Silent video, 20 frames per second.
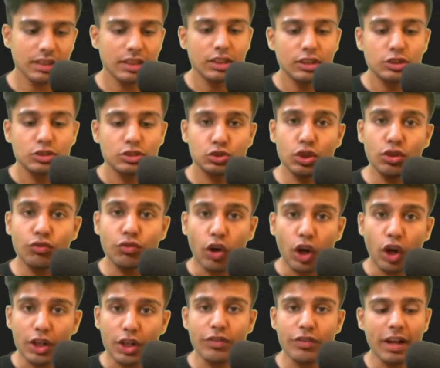So
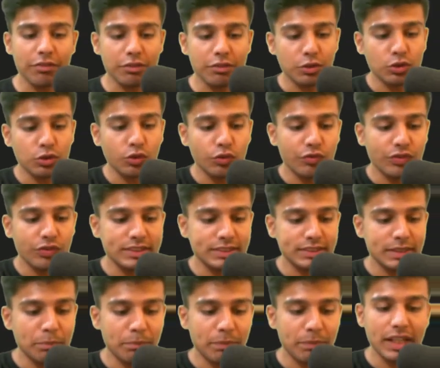what we have to do, we
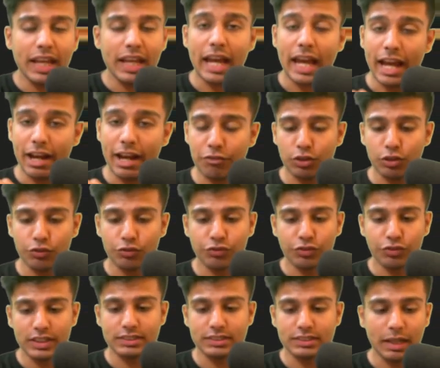simply have to,
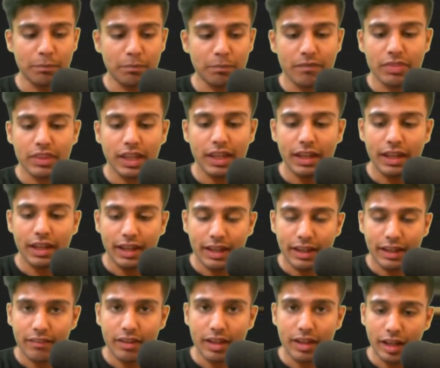first step,
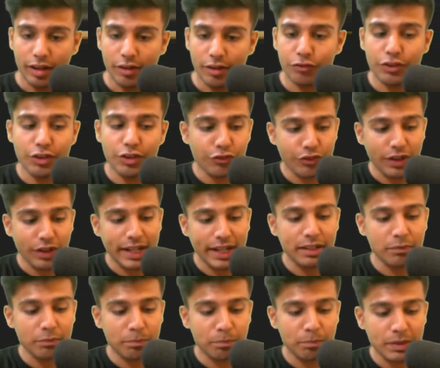if we
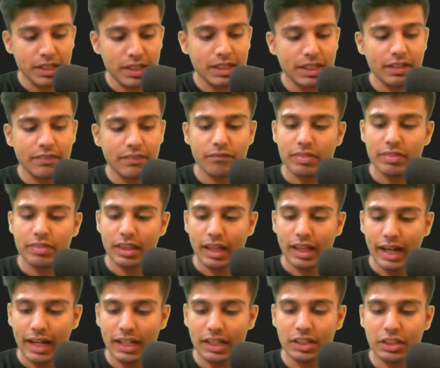find P
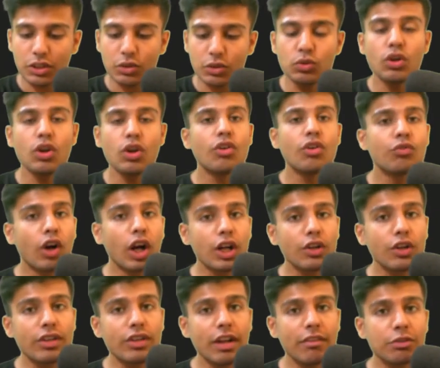and Q, what
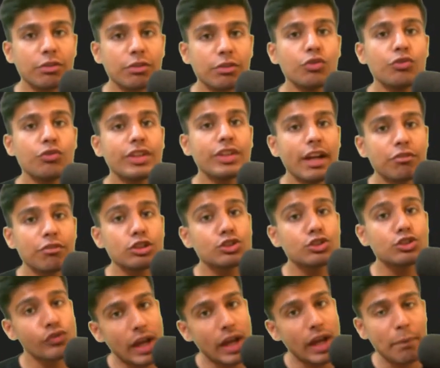we have to do, we have to
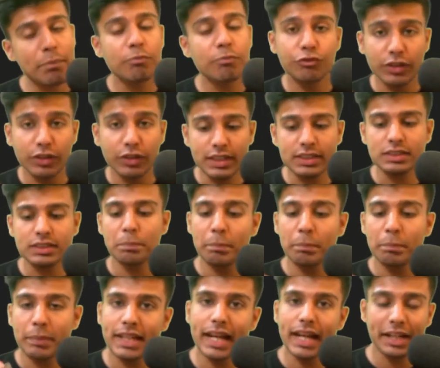swap first
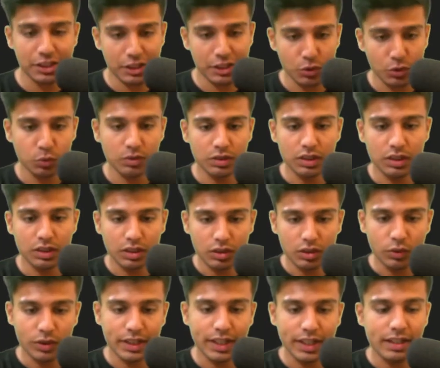P and Q.
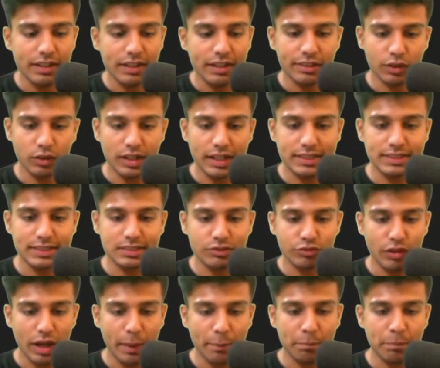Okay, now let's
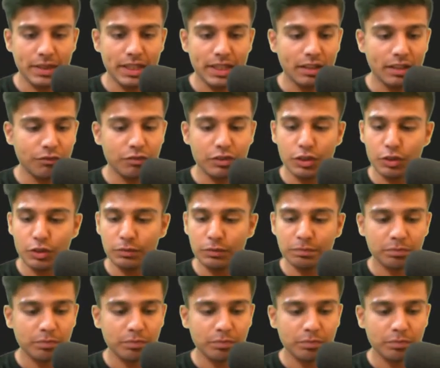swap P and Q.